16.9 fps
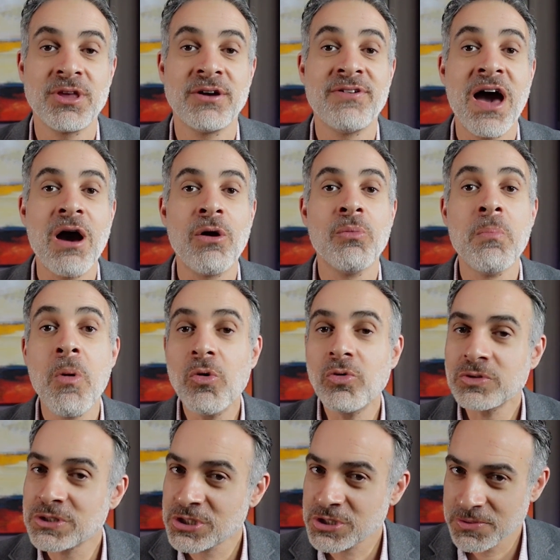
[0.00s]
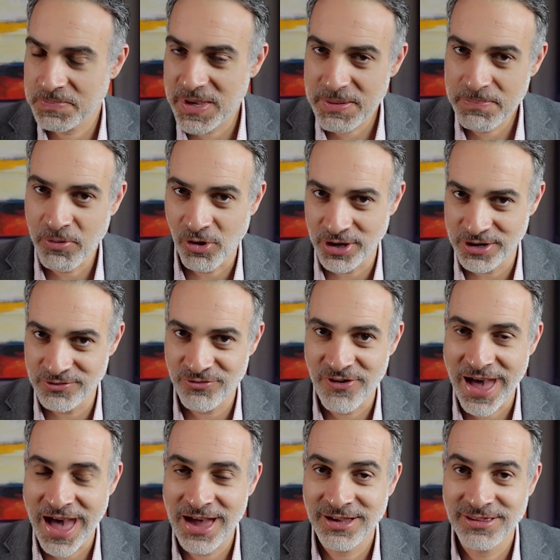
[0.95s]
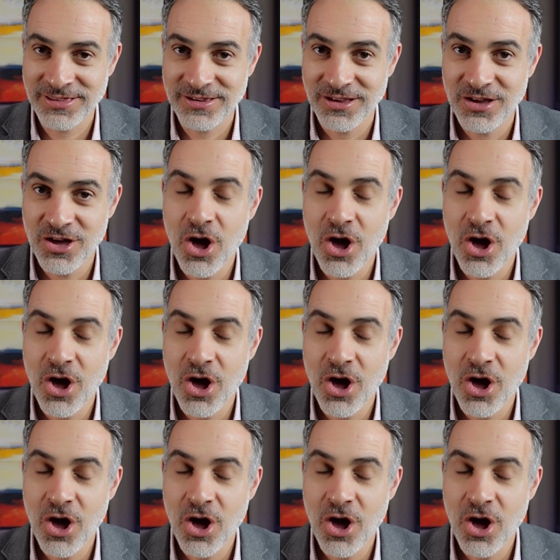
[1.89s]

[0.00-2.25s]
of how most people, in fact,